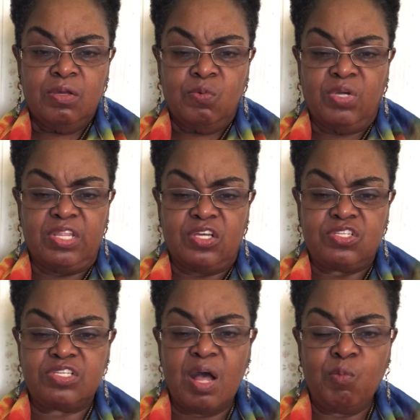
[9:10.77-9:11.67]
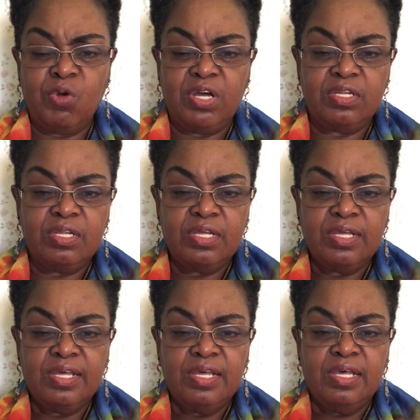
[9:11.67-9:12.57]
when there's someone
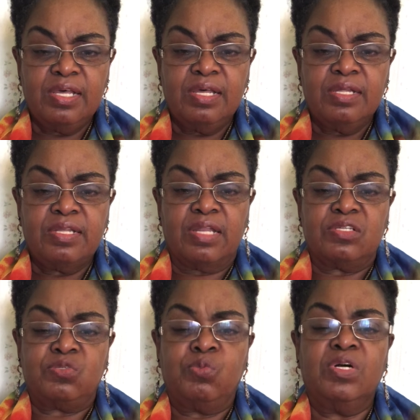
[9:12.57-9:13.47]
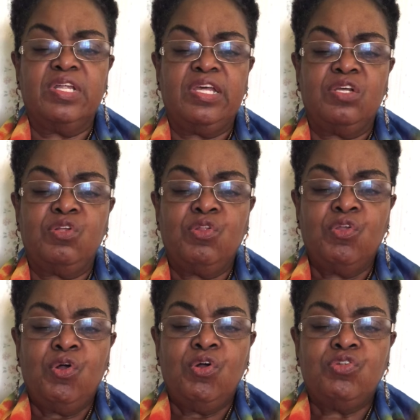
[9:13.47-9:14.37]
that is willing
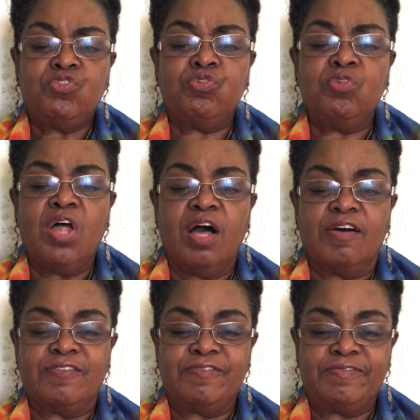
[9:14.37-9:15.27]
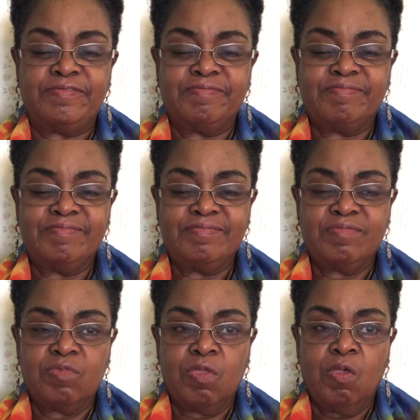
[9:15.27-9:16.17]
to love.
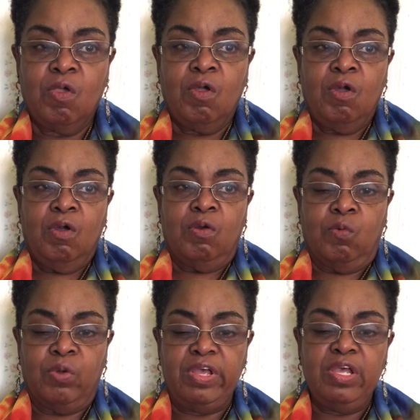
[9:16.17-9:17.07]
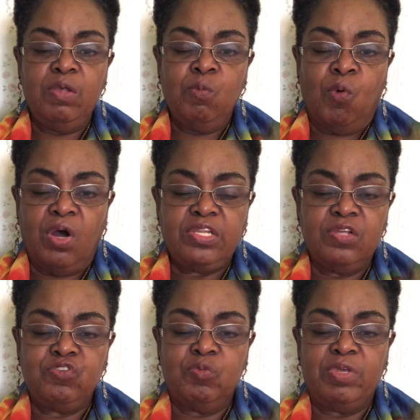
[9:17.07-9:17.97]
We
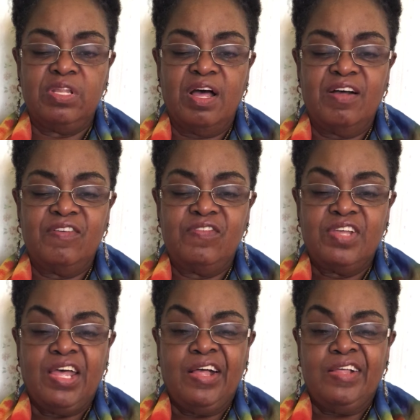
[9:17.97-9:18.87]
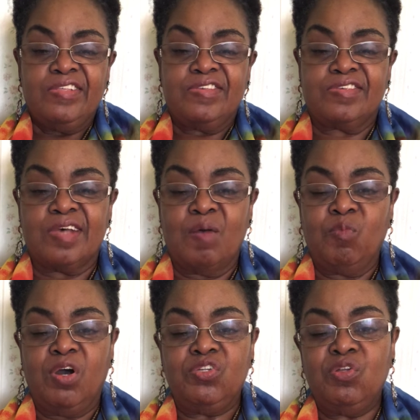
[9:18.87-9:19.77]
wanting to be loved,
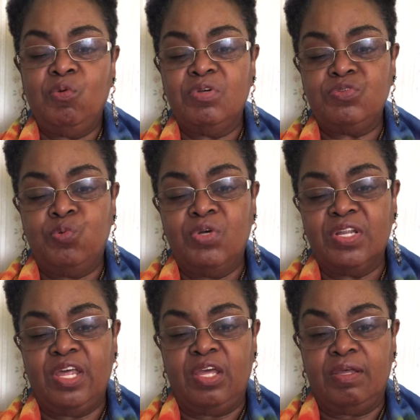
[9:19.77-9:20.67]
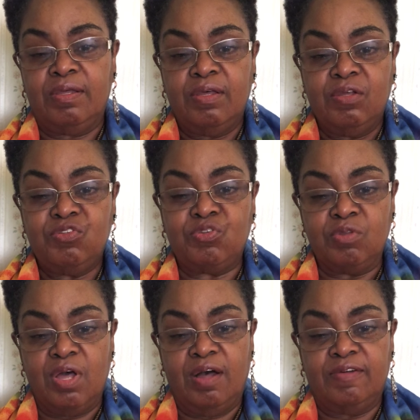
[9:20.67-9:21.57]
someone who is willing to
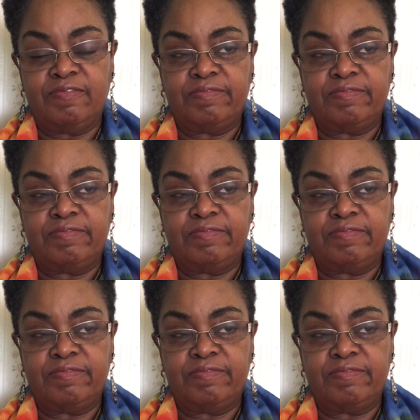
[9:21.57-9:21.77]
love.